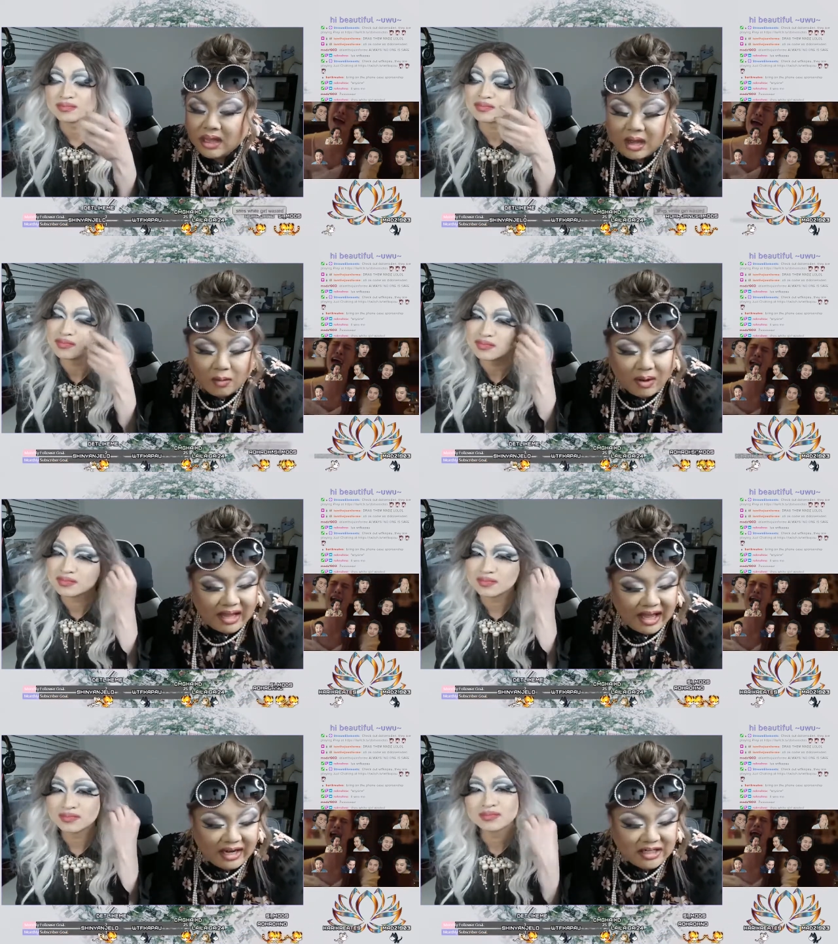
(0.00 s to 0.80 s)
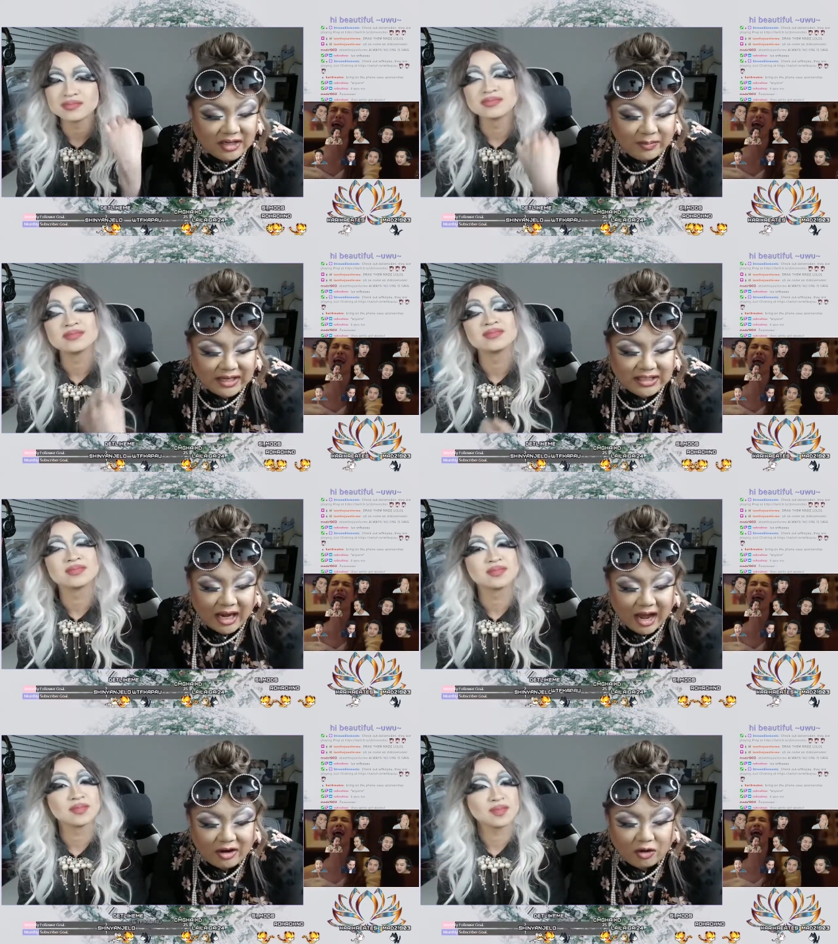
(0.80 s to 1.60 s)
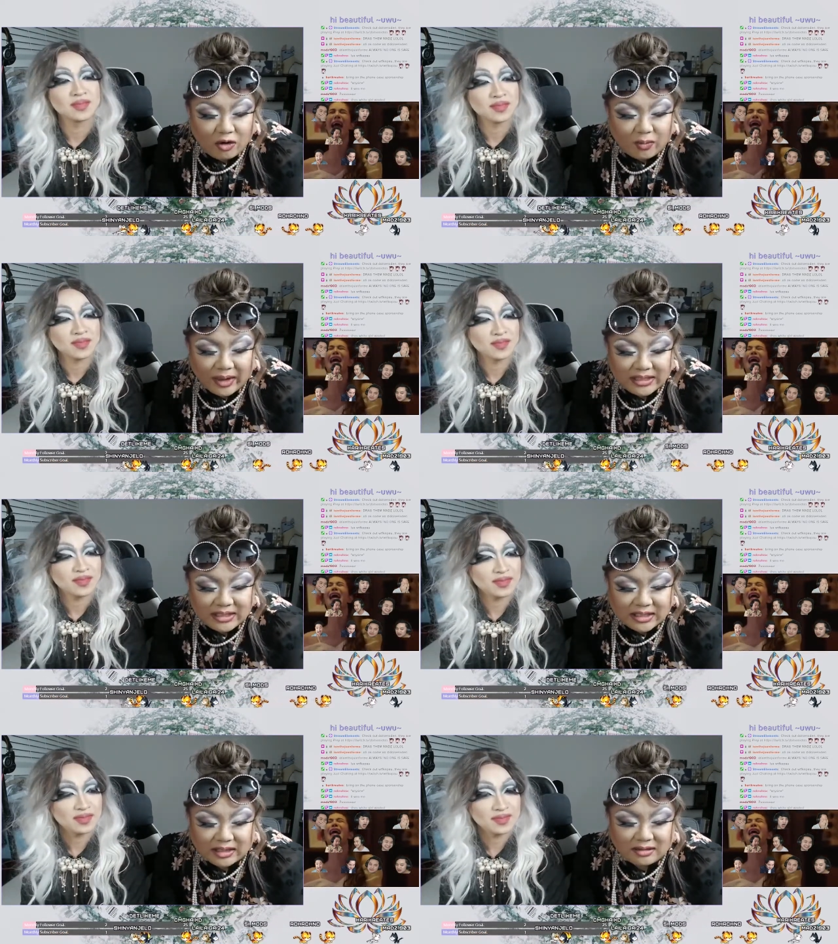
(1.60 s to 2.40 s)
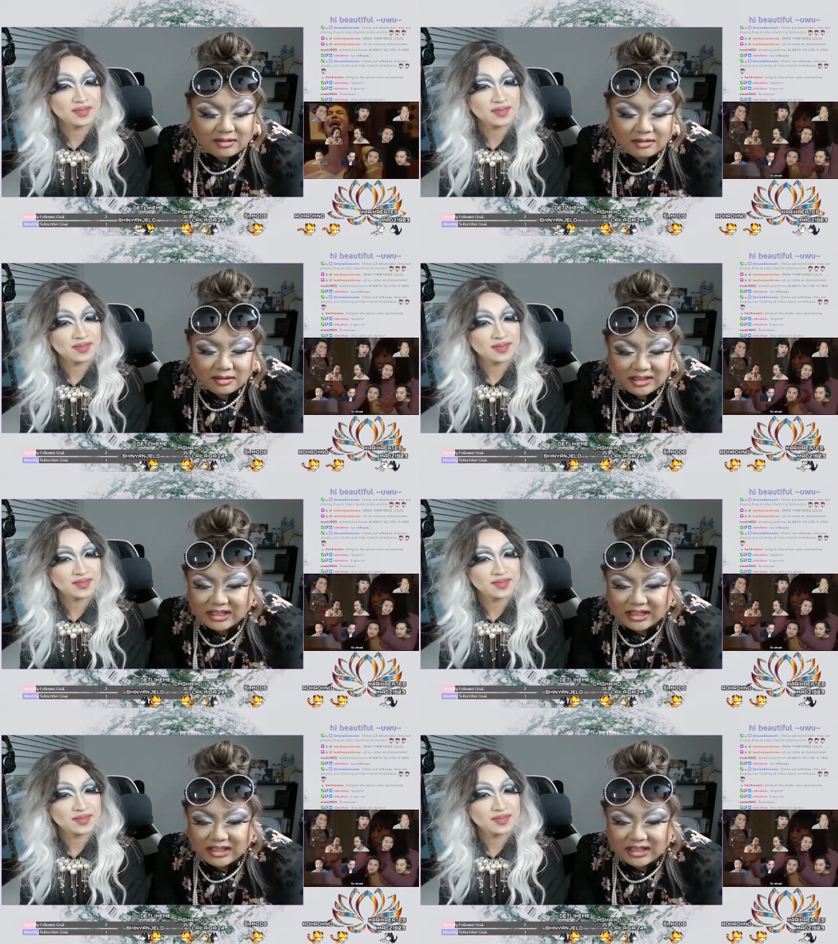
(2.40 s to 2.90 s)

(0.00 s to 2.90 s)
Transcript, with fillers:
Speaker 1: Why can't she be Thai girl wasted? She's